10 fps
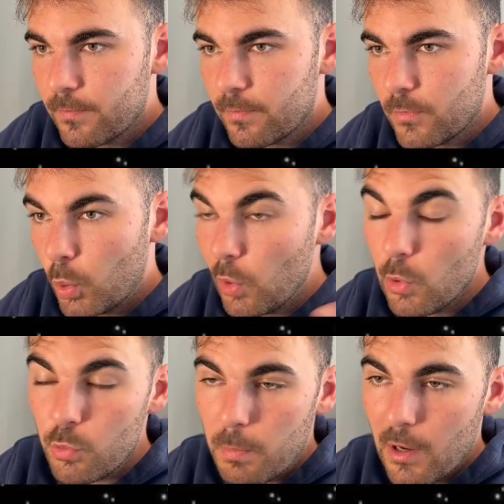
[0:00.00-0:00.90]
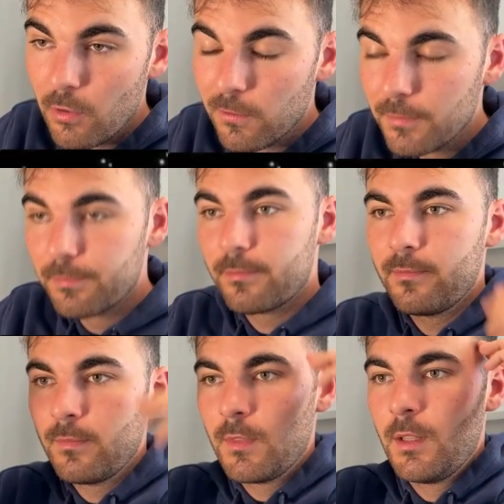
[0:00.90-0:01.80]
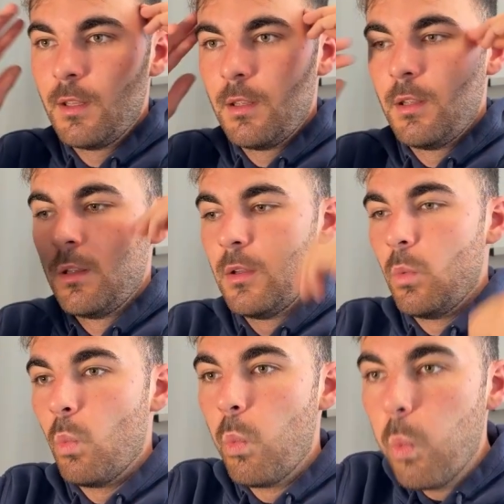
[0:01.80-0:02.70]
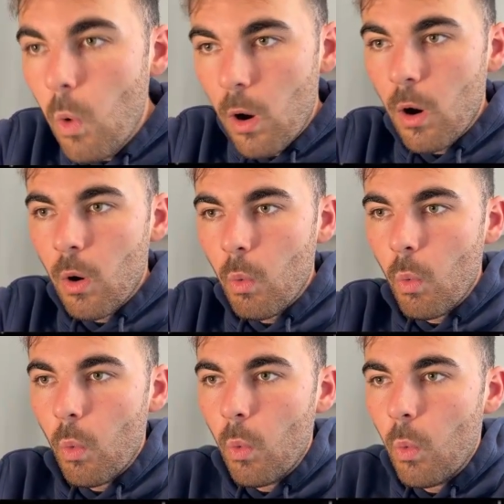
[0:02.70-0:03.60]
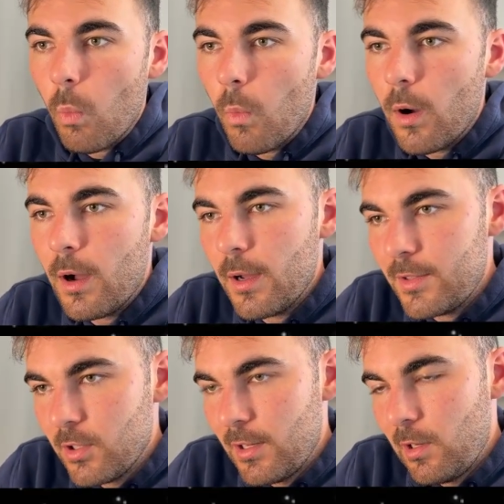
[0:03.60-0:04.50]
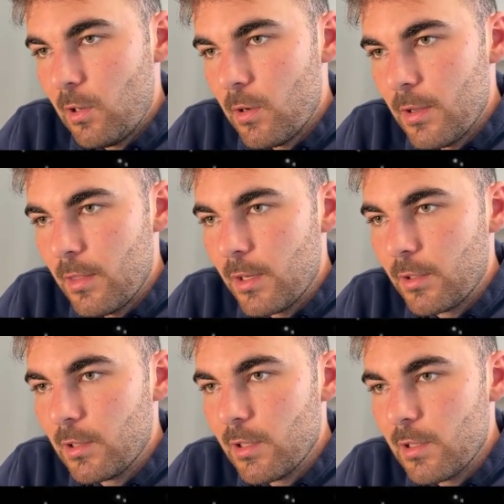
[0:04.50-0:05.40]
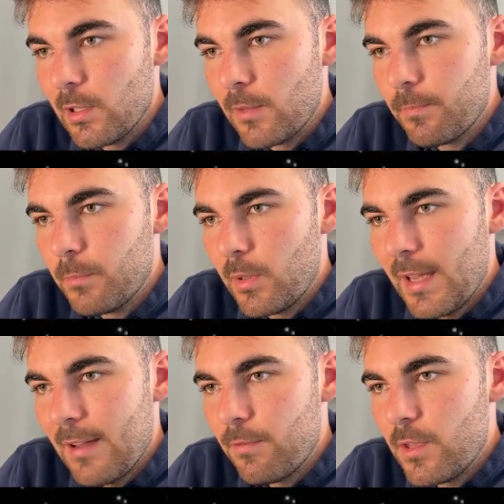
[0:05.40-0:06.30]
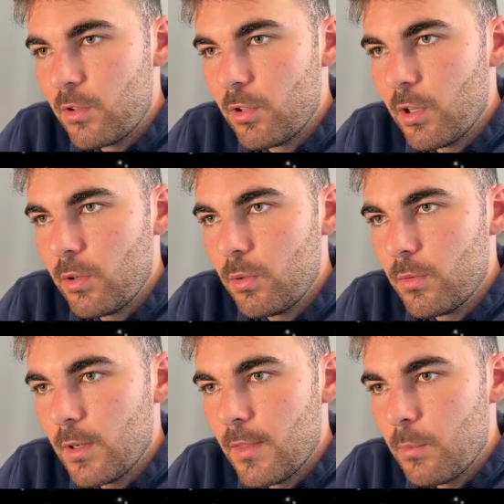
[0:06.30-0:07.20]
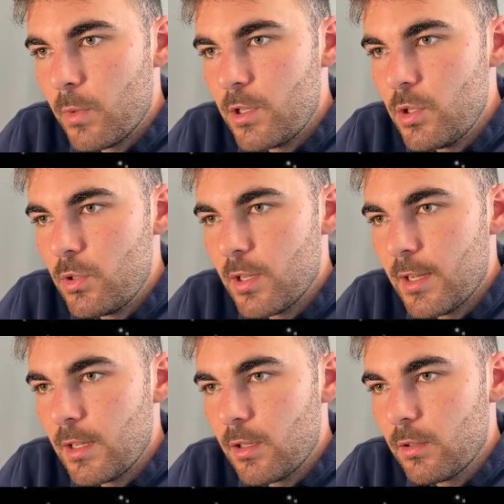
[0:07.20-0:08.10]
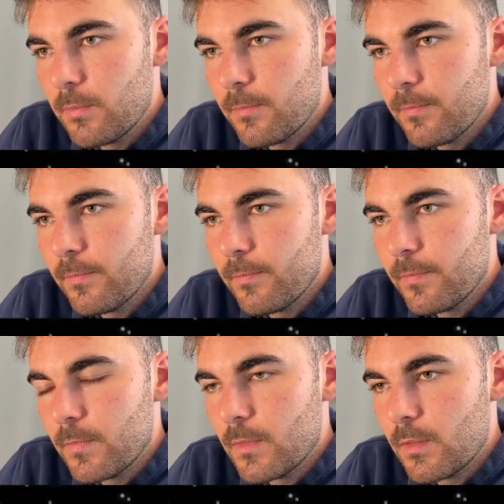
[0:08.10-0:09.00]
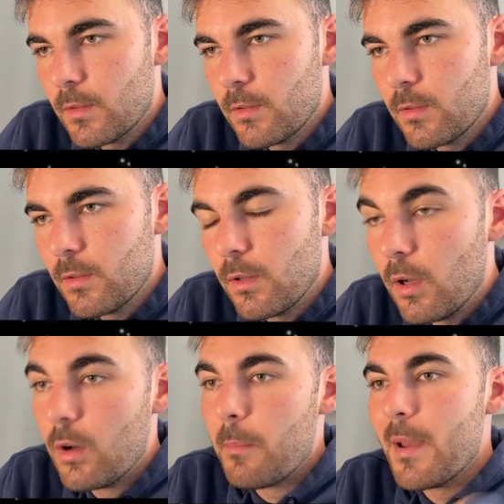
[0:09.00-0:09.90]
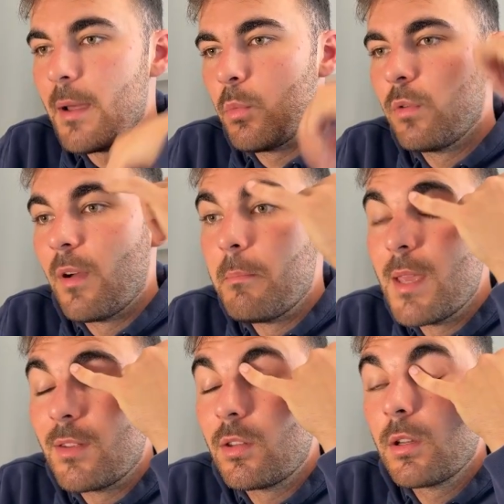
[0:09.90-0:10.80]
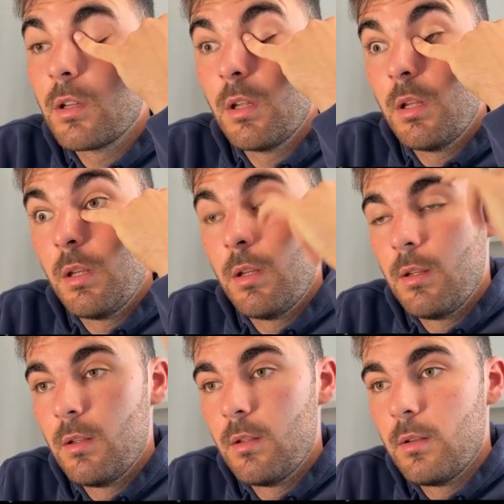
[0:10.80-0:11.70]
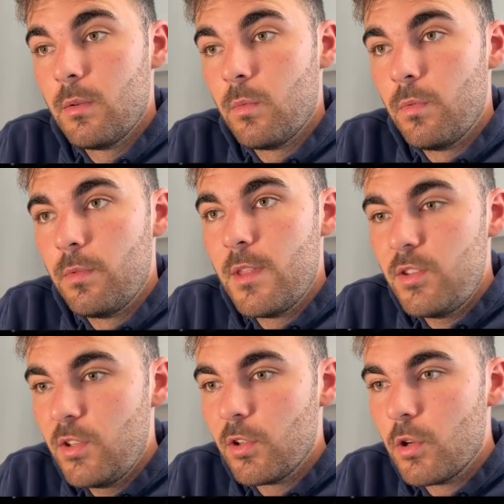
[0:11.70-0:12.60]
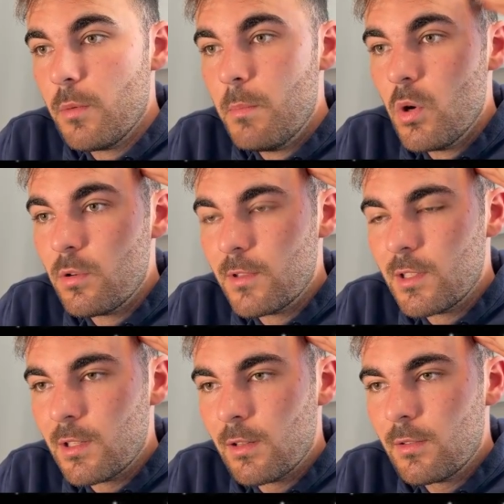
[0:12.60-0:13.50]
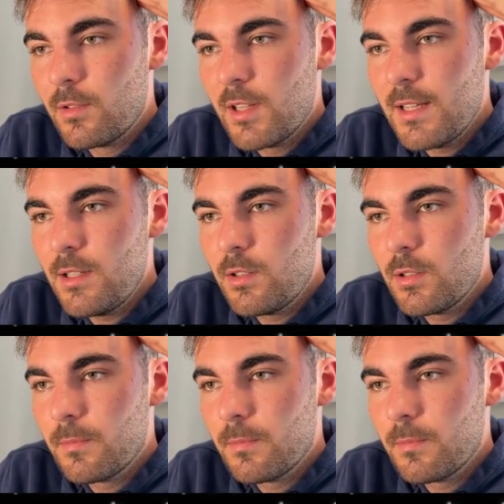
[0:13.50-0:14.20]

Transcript: Or lose both. Whoa! I tell a lie then, clearly. But I have this now. And then when you take... Oh man, what have I missed? This is a good move, isn't it? Takes...